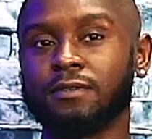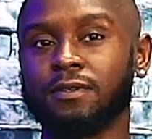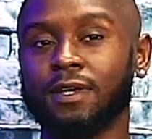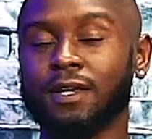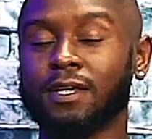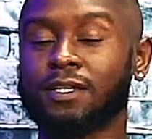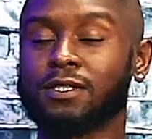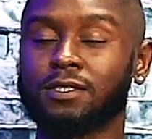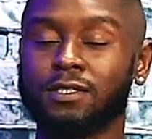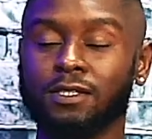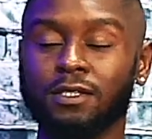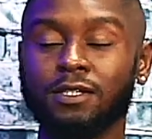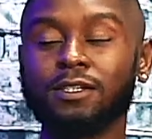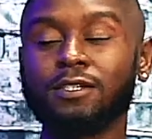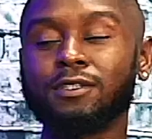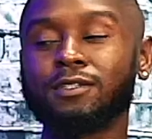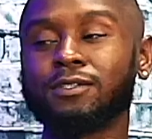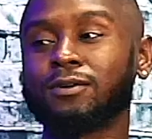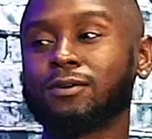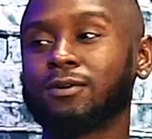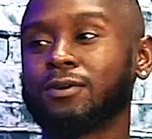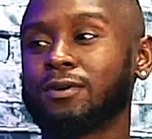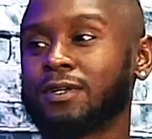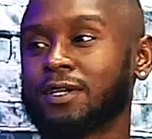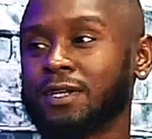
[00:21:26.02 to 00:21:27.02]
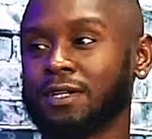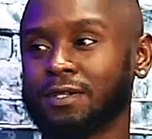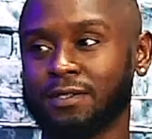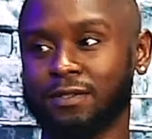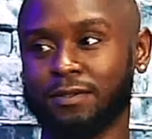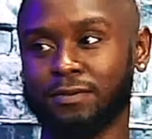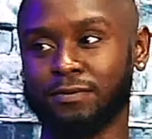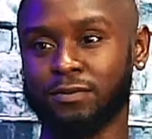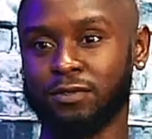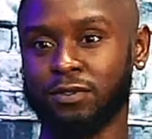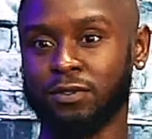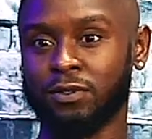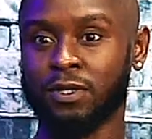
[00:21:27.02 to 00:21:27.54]
I see it's hard out there
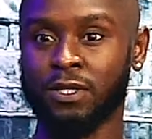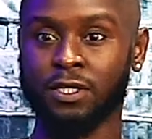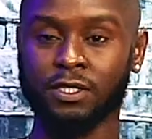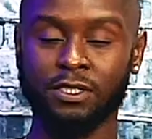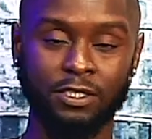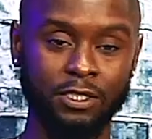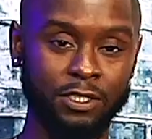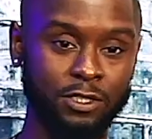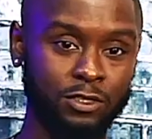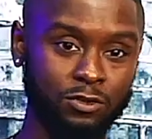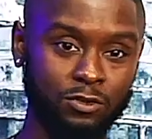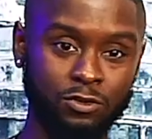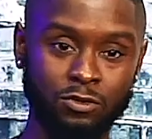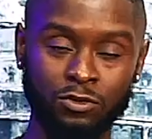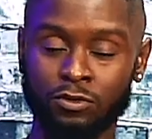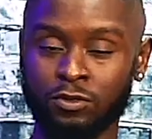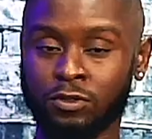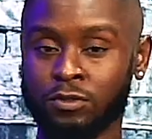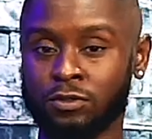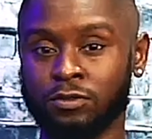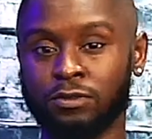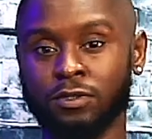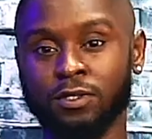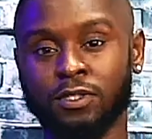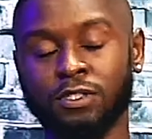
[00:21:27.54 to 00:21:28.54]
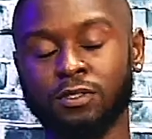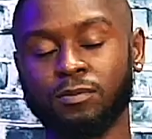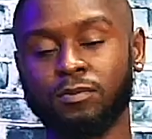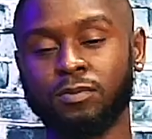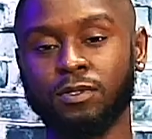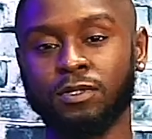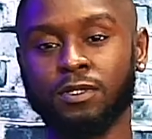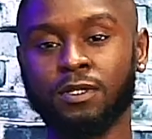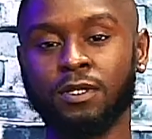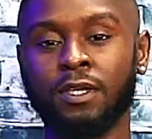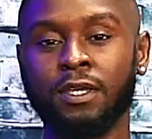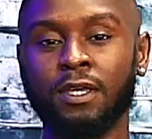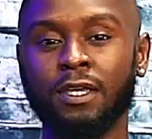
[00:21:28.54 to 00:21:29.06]
for you. I see you going through this,
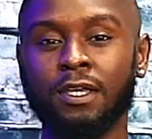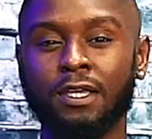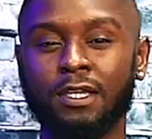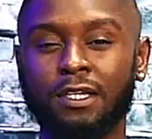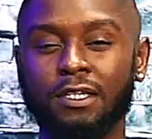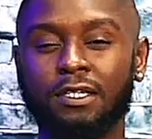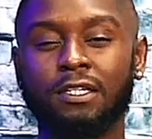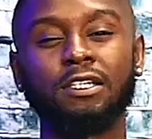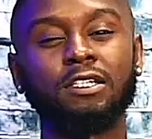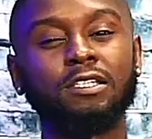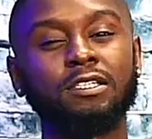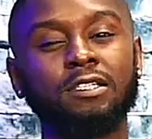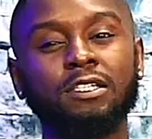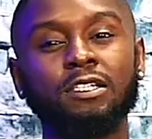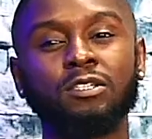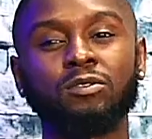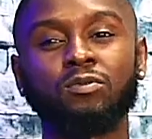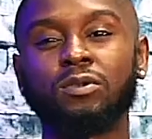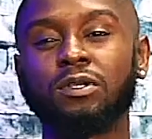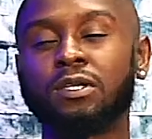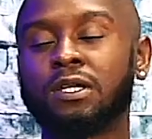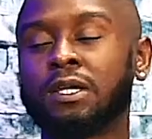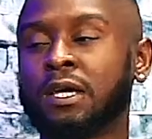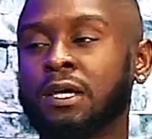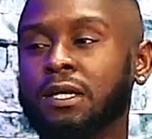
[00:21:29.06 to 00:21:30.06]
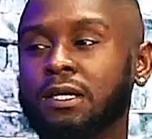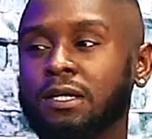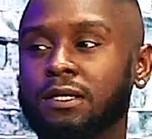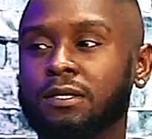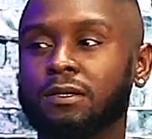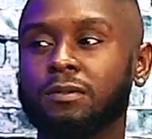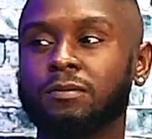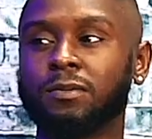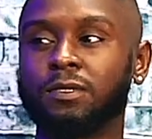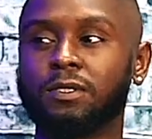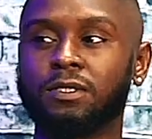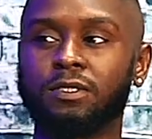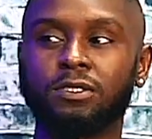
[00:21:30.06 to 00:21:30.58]
but this this what kind of help
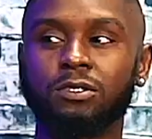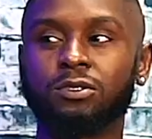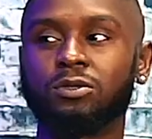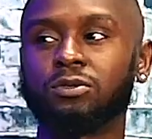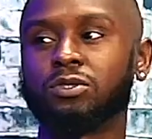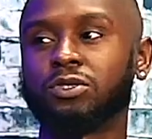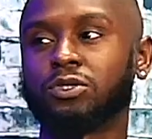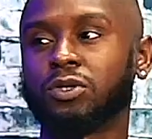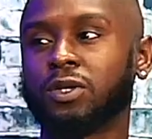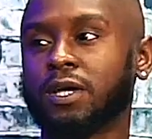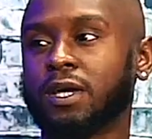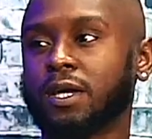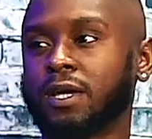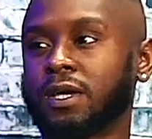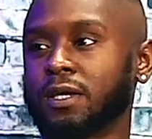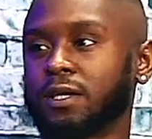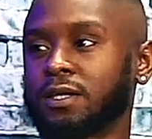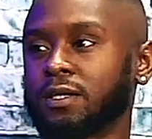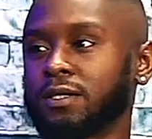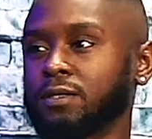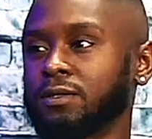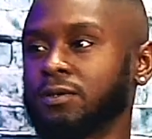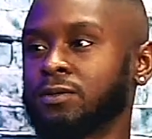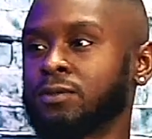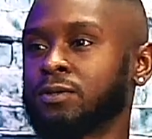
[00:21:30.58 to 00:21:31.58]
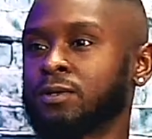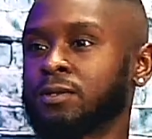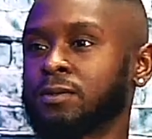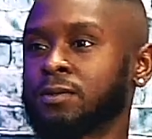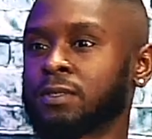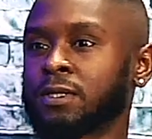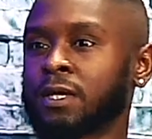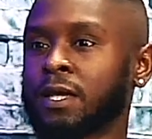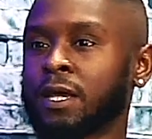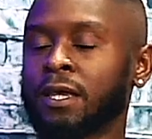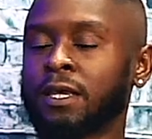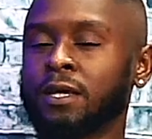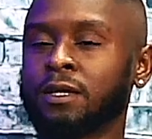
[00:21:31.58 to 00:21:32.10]
me. You can try it. You know what I'm
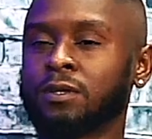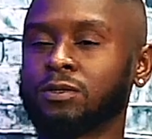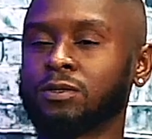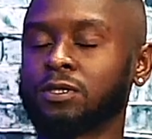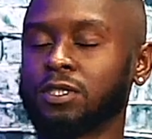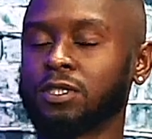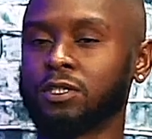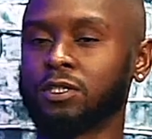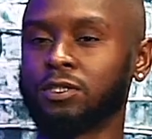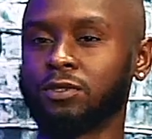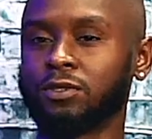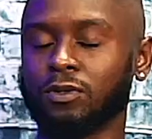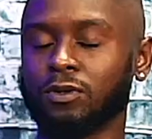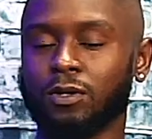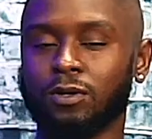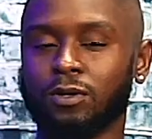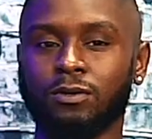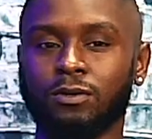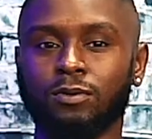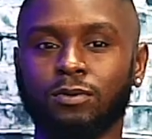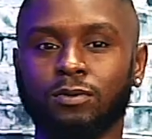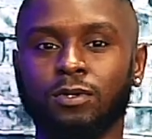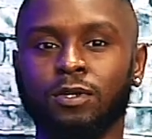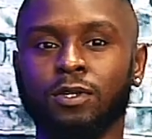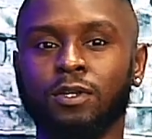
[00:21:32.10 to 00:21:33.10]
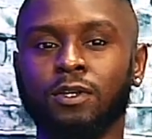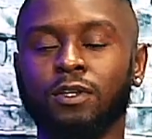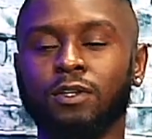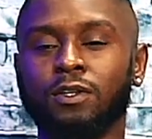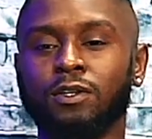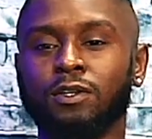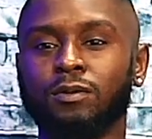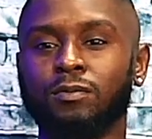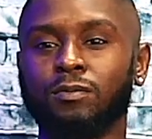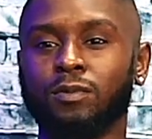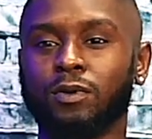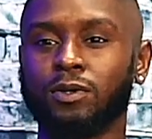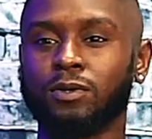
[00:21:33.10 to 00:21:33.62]
saying? I ain't gonna tell you, oh,
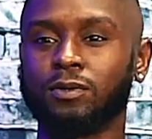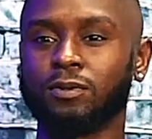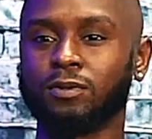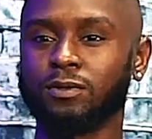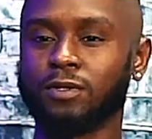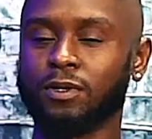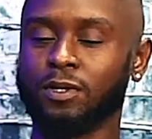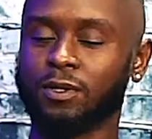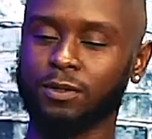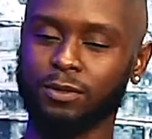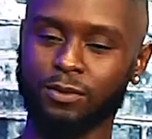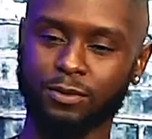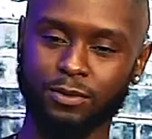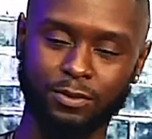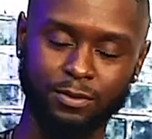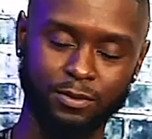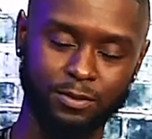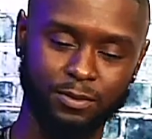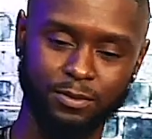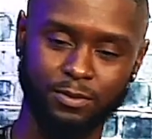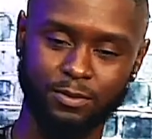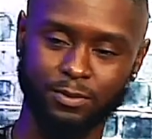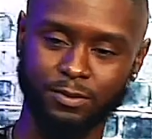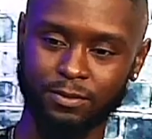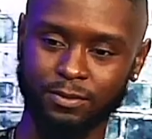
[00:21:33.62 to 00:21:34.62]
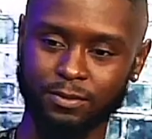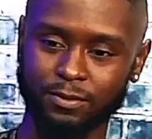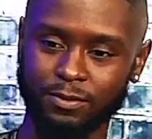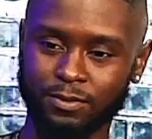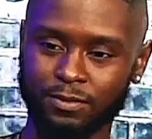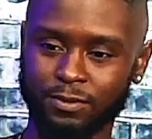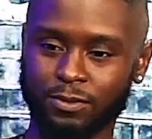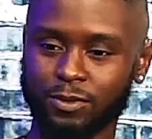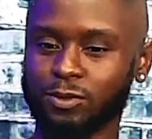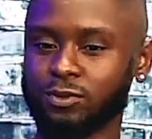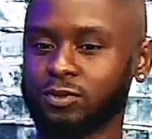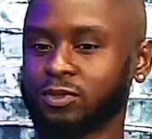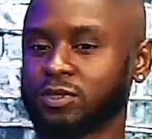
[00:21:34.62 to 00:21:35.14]
bro, go
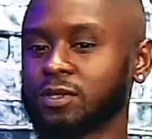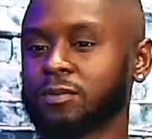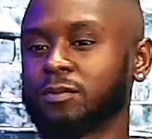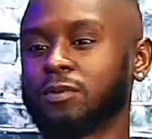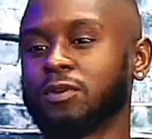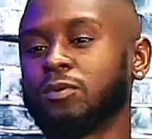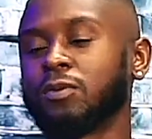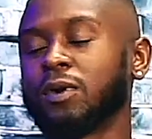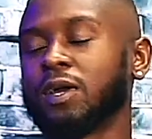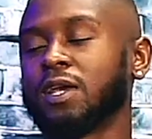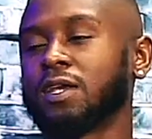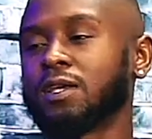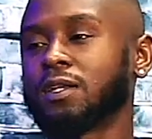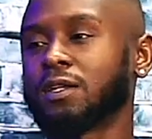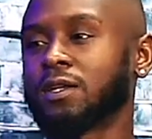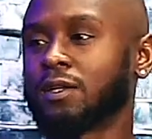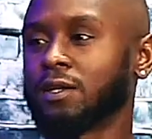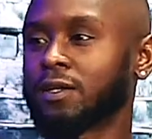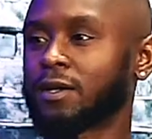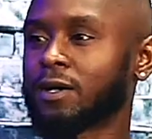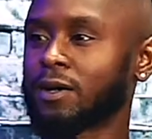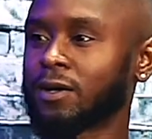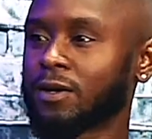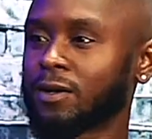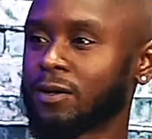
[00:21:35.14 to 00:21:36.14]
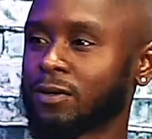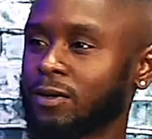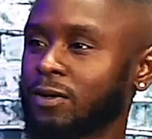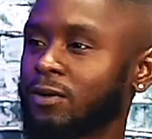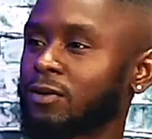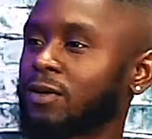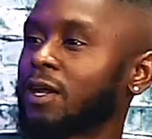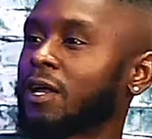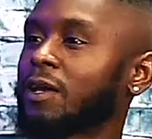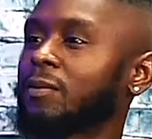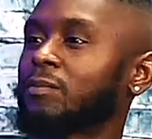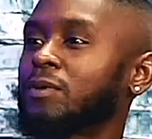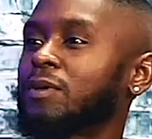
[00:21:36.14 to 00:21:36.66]
do some awakening call. Go
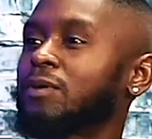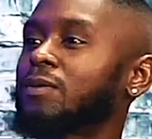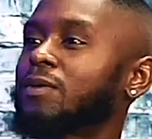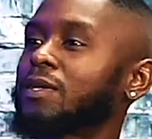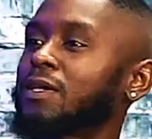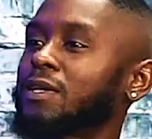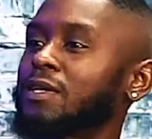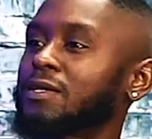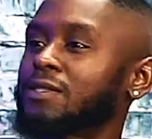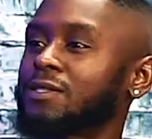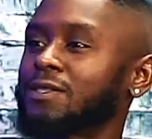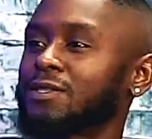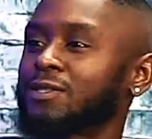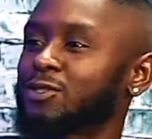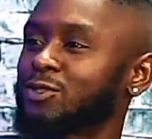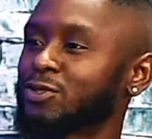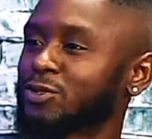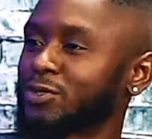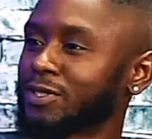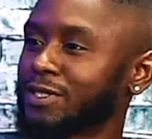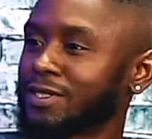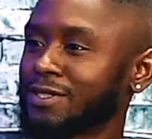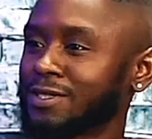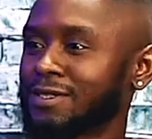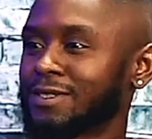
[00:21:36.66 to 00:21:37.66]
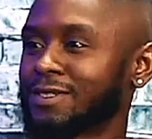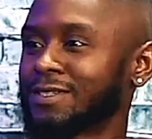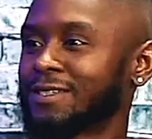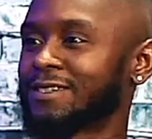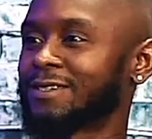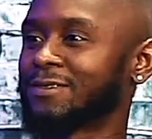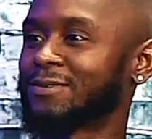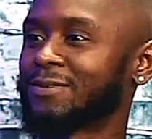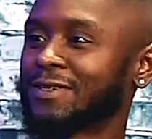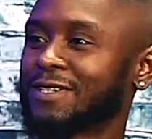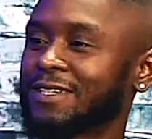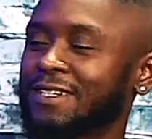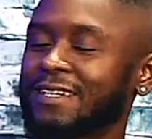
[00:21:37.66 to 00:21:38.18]
clap your hands in the trees or
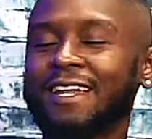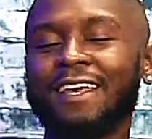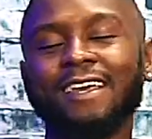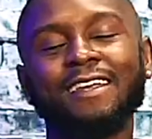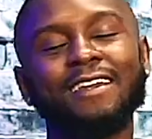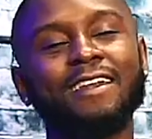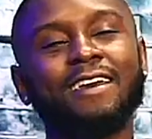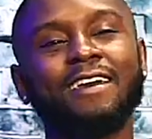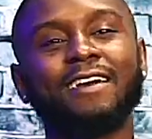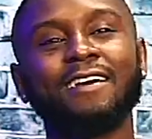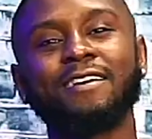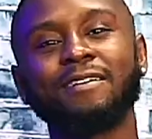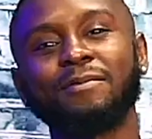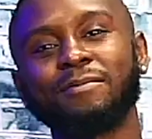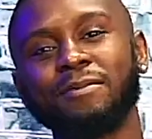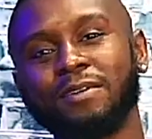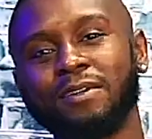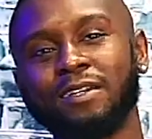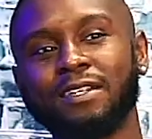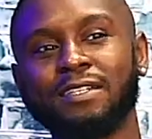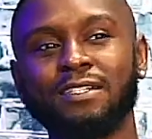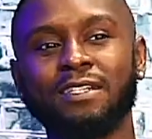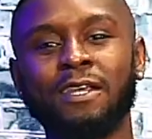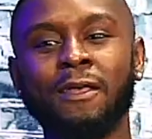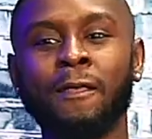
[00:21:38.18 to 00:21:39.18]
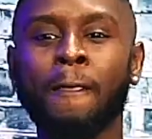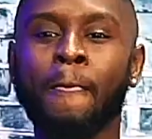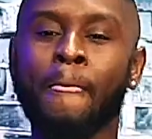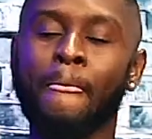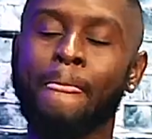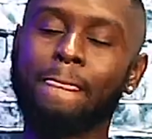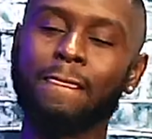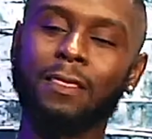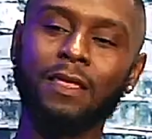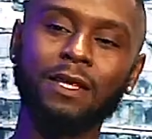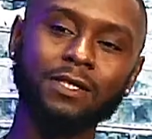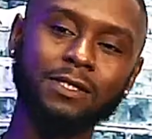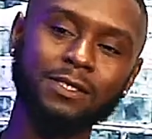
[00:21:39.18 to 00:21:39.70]
somewhere. Mm -hmm. Like, nah, bro, let's
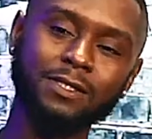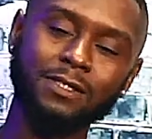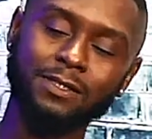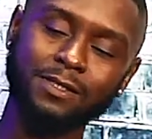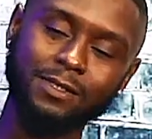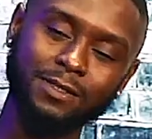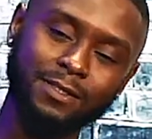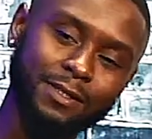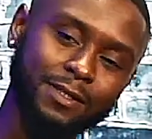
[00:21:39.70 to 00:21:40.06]
just.